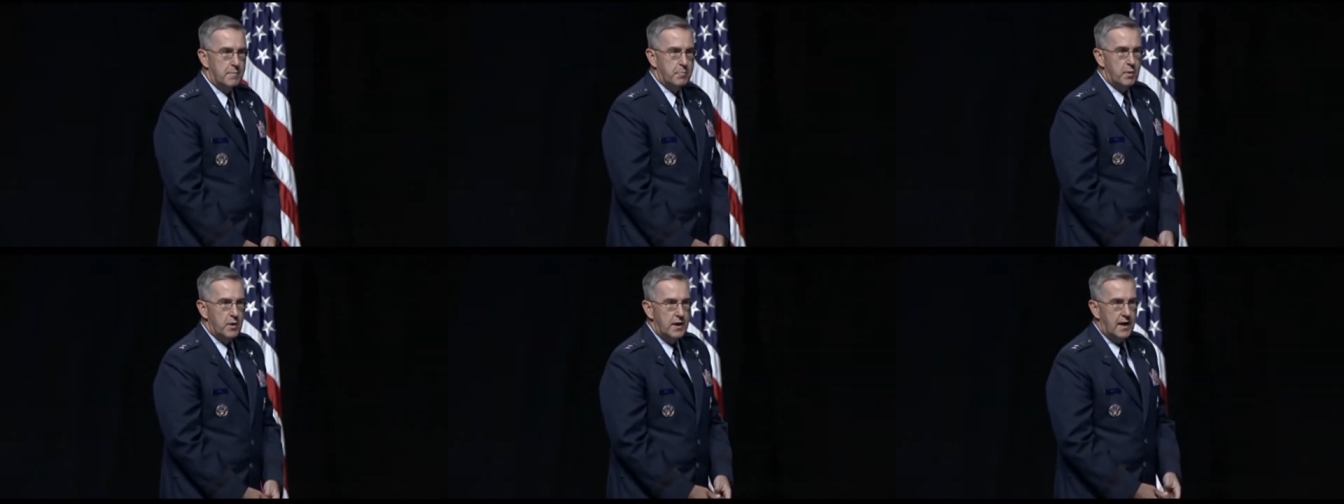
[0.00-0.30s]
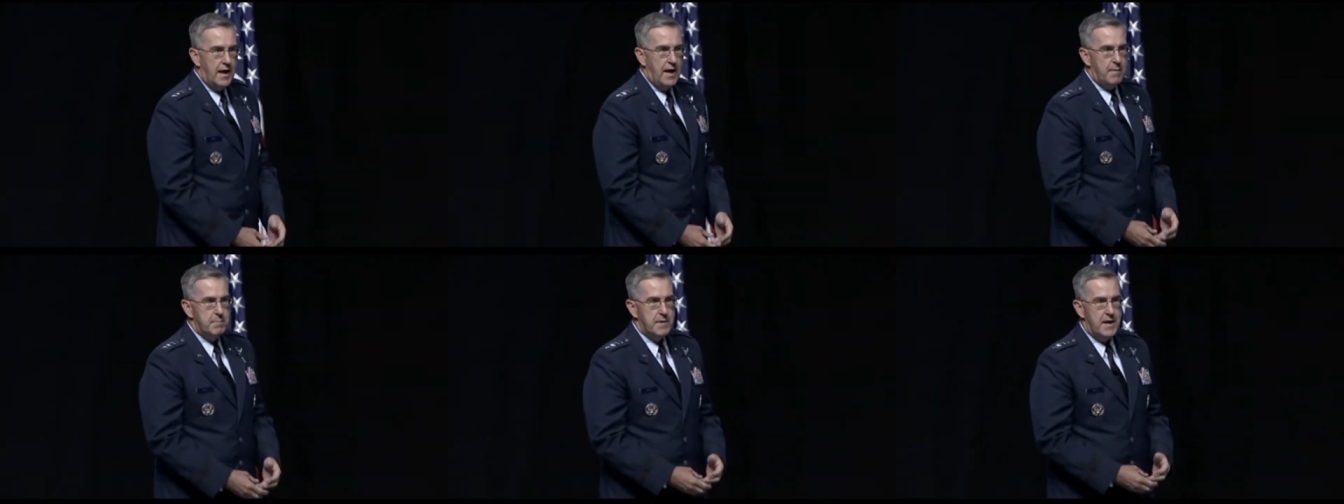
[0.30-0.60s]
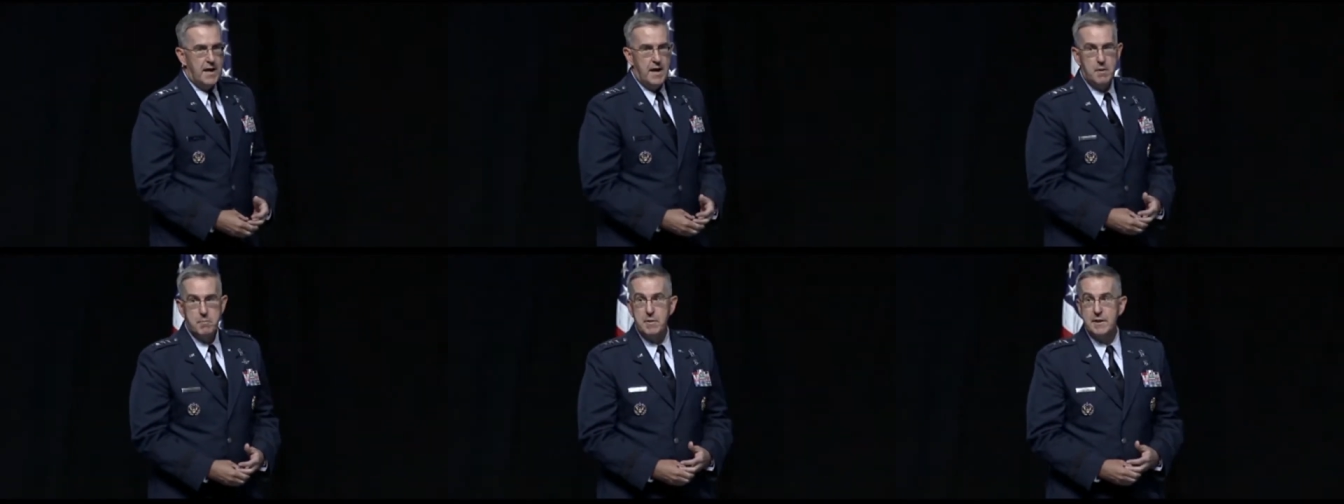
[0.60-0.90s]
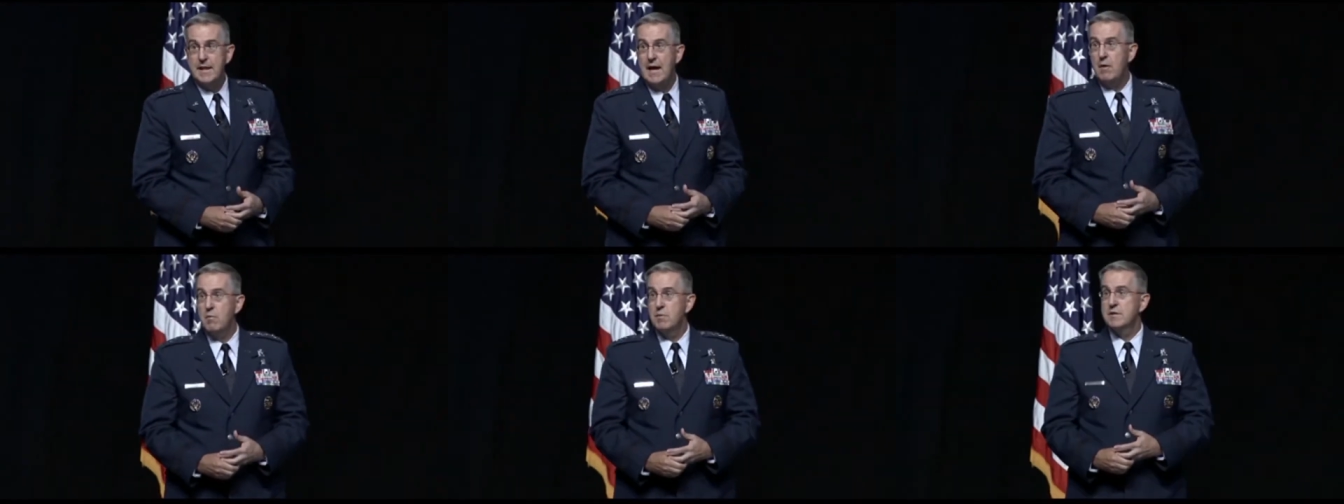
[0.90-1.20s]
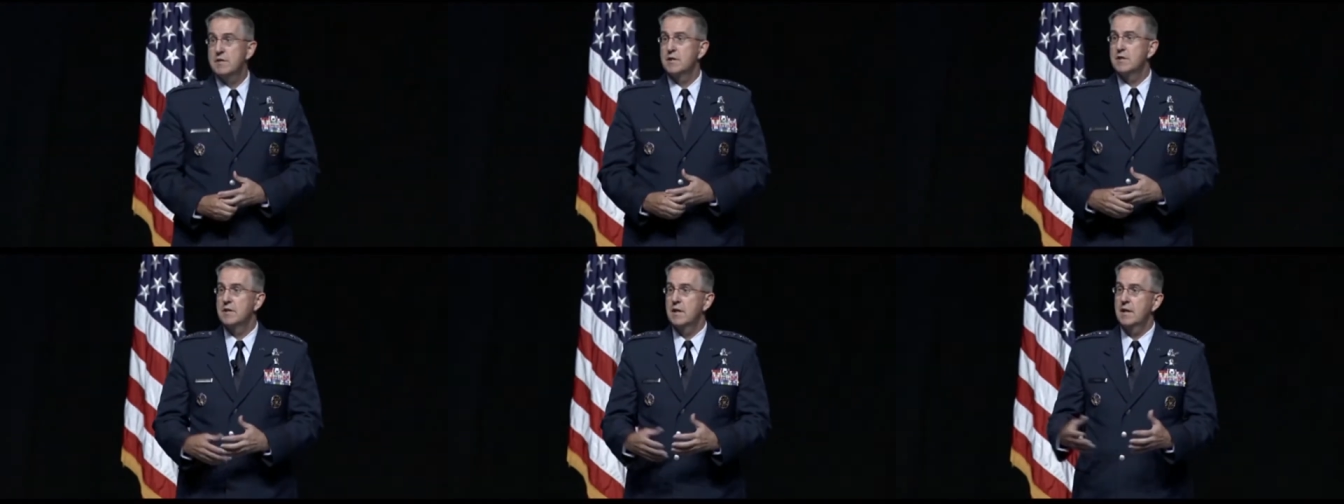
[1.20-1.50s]
and the debris came down,
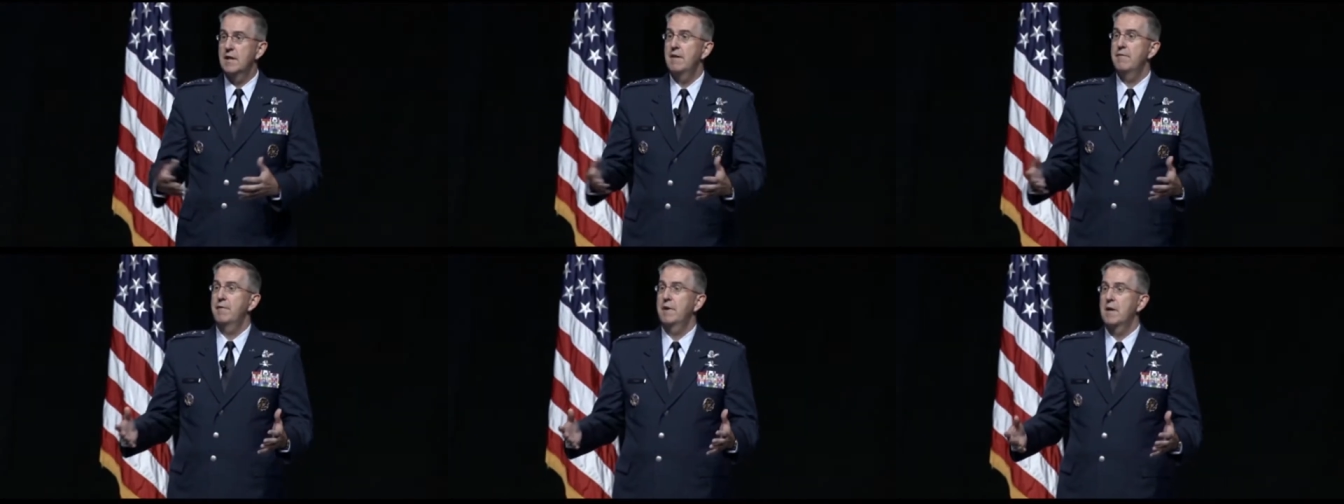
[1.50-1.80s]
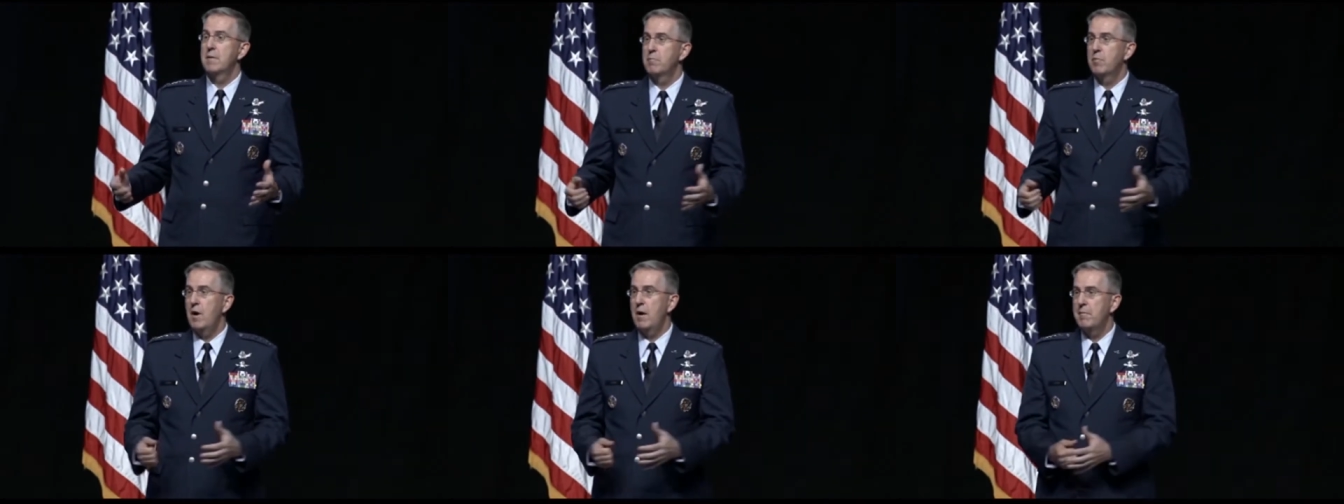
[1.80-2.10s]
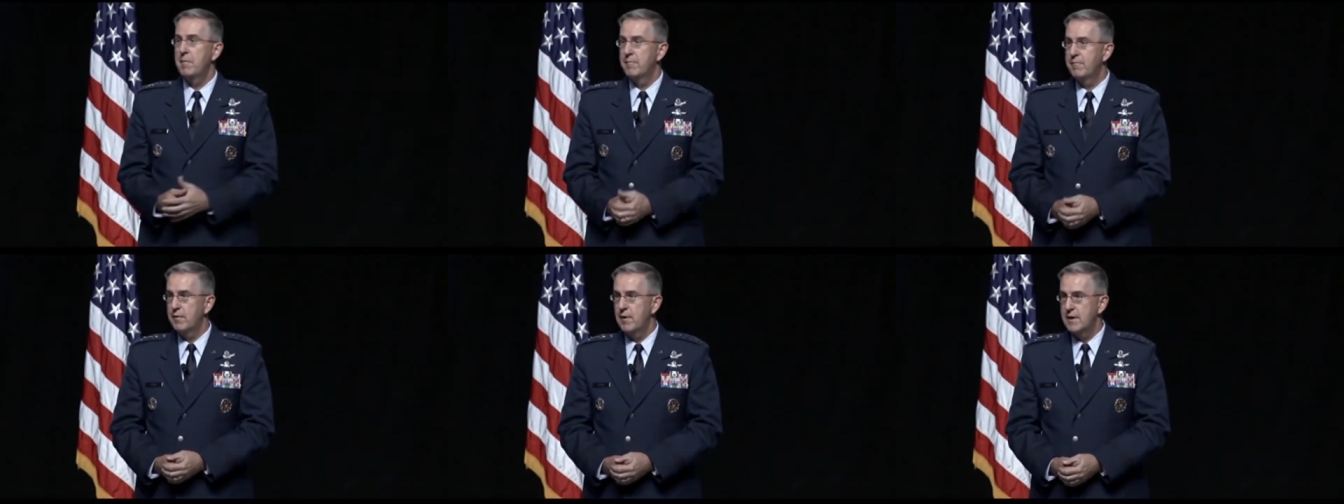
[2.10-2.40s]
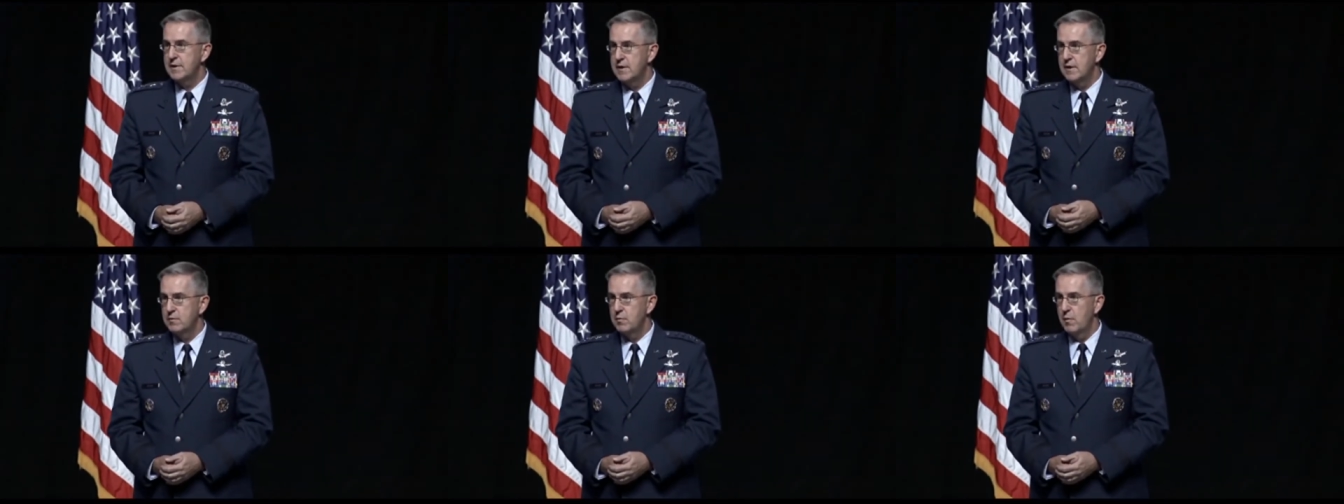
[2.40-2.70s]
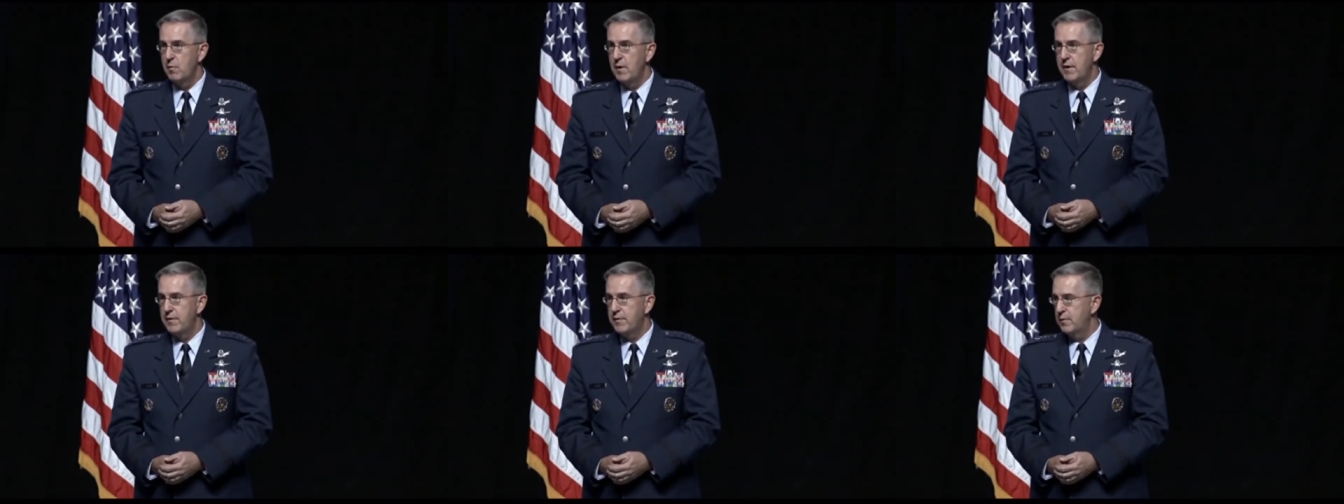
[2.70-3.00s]
but that was a significant problem for
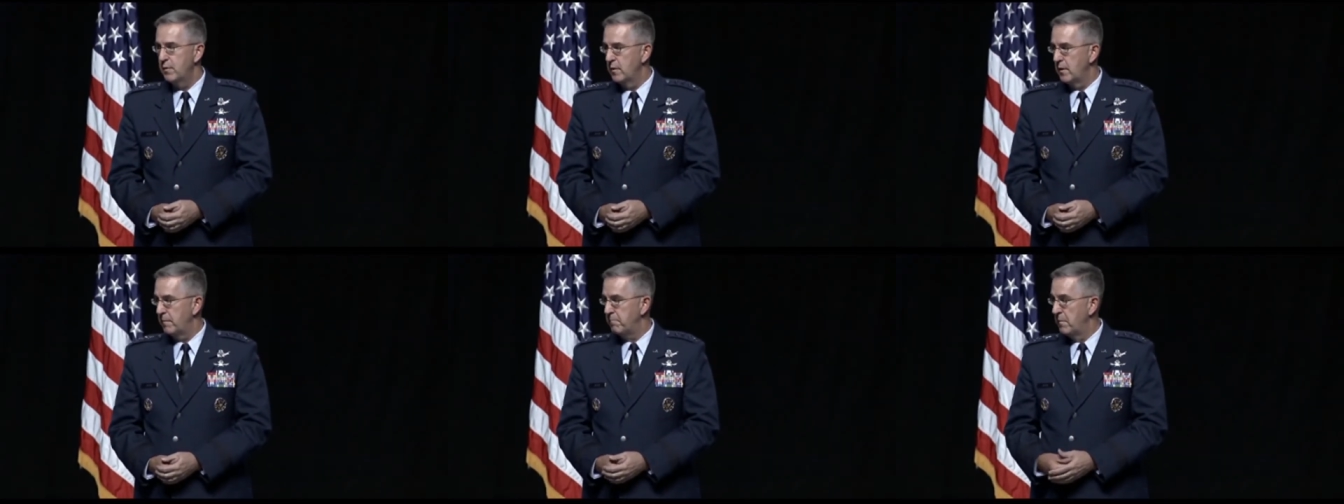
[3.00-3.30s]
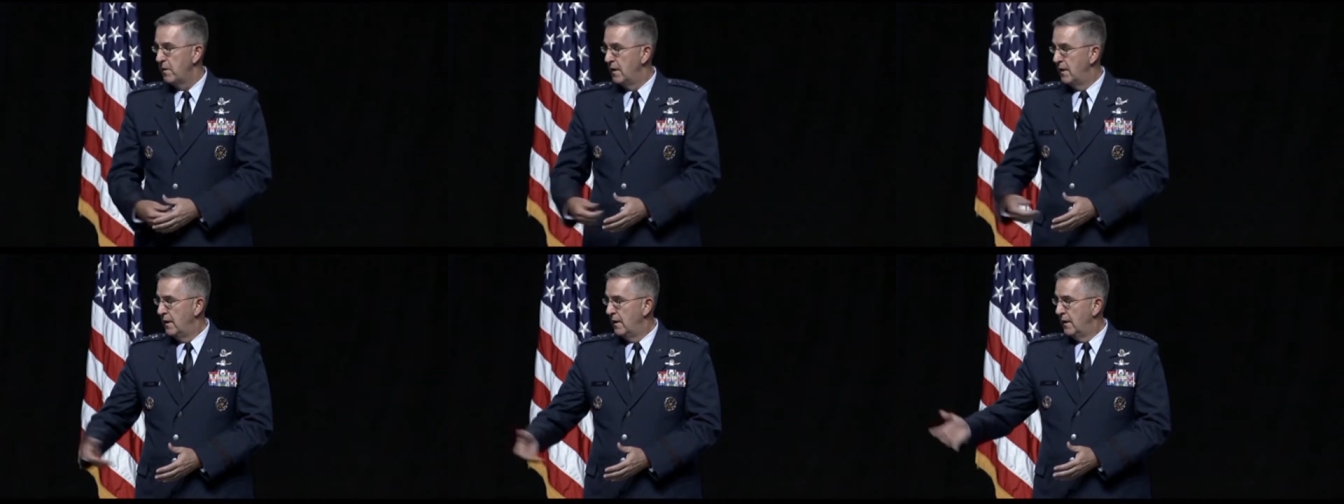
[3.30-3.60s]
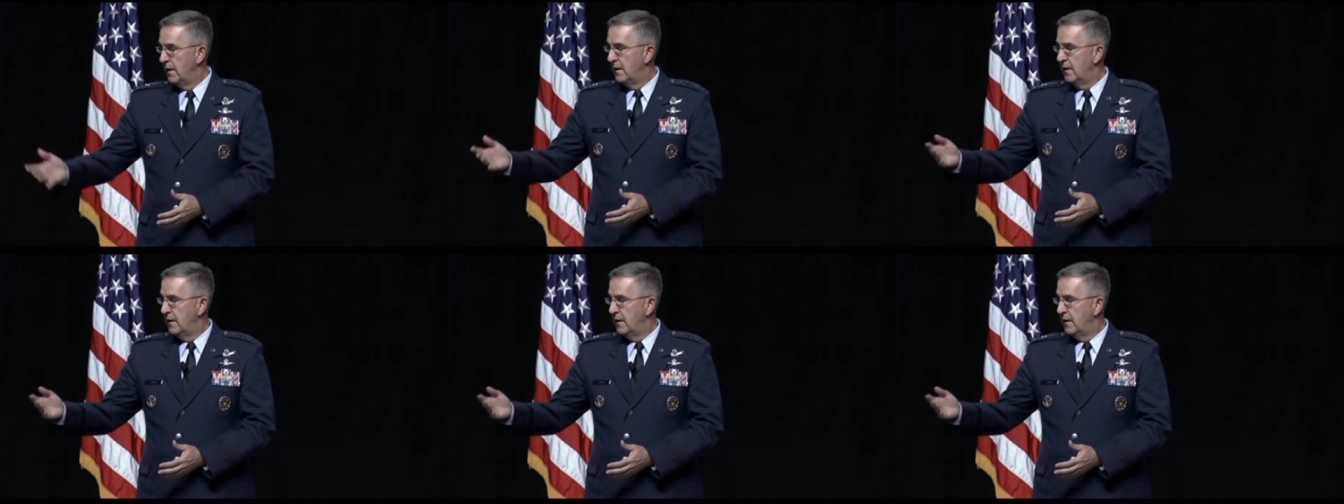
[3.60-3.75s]
us as we went through it.